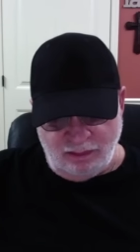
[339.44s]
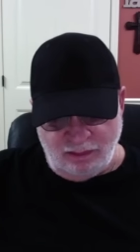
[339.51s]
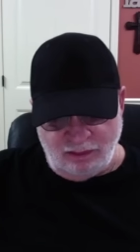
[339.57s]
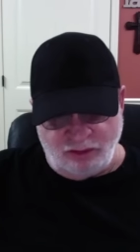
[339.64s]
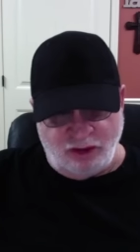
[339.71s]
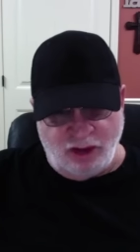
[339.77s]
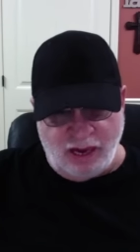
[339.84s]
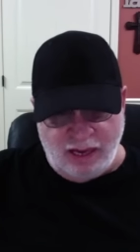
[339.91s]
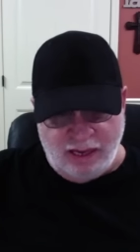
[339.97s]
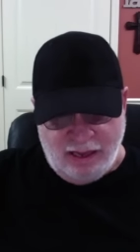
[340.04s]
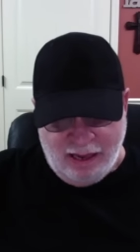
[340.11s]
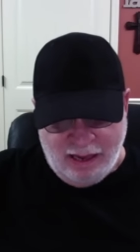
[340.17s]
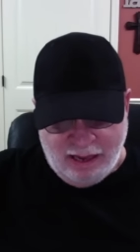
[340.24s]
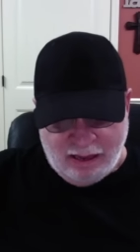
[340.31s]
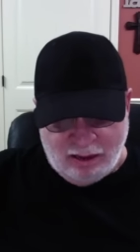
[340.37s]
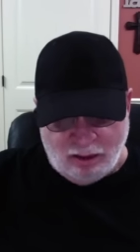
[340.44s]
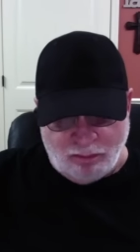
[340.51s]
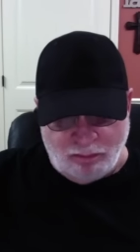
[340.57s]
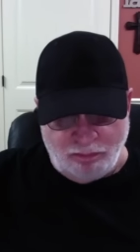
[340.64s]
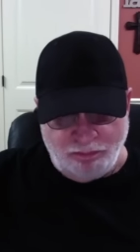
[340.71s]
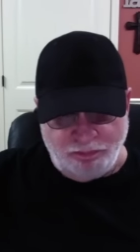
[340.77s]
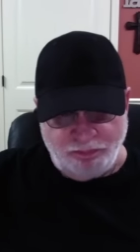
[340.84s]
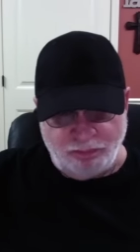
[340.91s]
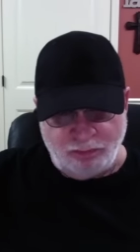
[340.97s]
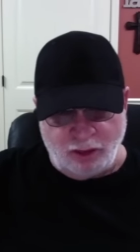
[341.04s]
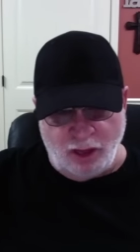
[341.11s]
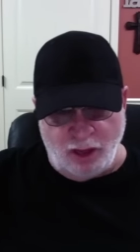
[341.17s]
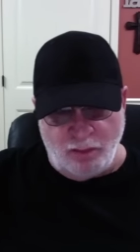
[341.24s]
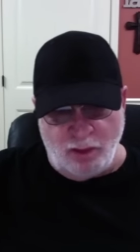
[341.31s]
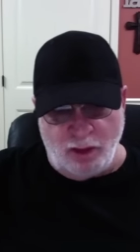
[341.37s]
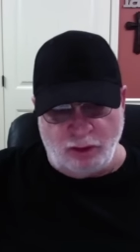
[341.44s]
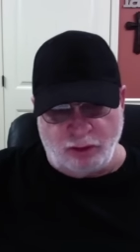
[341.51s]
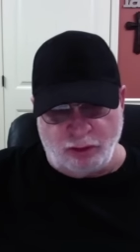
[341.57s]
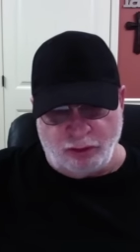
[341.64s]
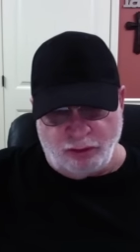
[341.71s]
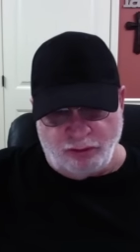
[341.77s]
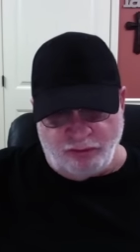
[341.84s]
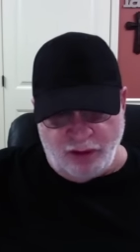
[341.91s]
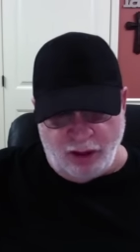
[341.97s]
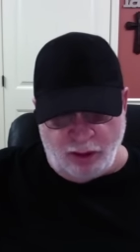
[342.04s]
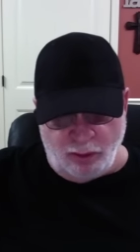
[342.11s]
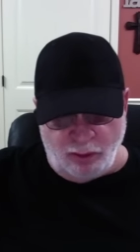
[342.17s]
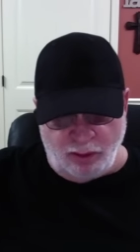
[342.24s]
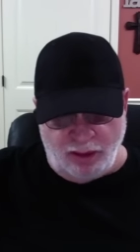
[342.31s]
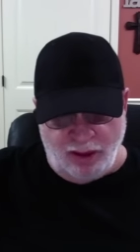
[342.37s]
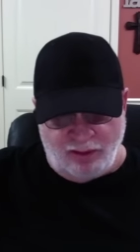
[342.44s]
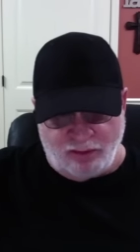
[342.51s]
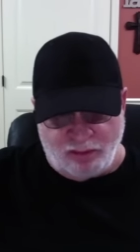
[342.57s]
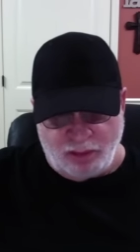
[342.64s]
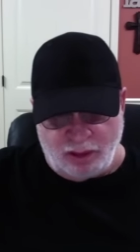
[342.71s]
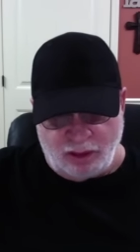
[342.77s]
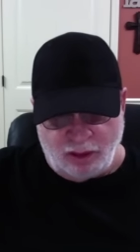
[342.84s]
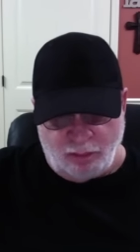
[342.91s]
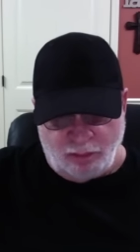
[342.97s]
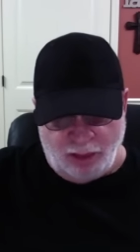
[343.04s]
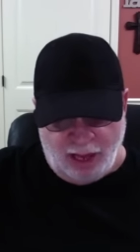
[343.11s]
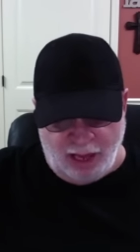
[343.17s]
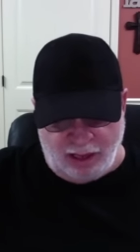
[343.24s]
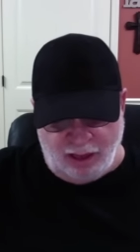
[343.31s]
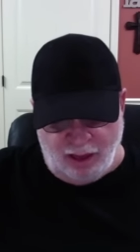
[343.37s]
Jade Helm come under the federal government of black